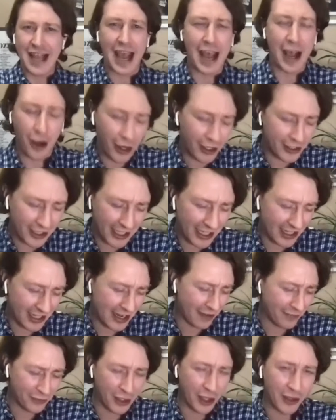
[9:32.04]
oddly
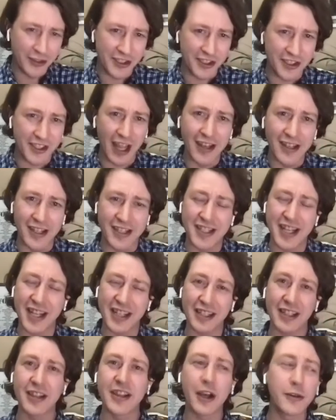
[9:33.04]
enough, those tend
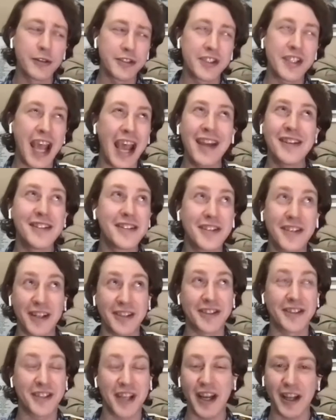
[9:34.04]
to
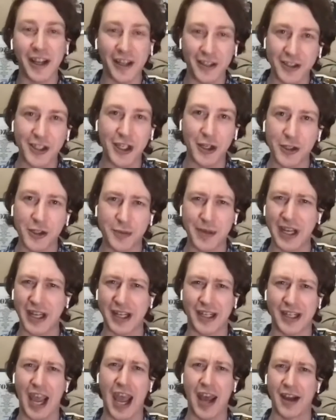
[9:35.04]
stick, in
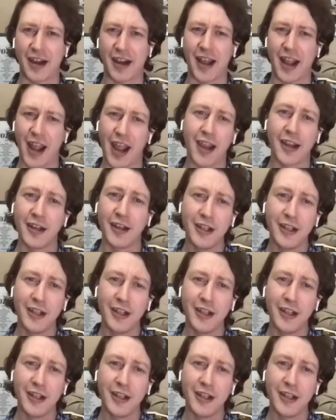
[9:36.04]
Canada, hey?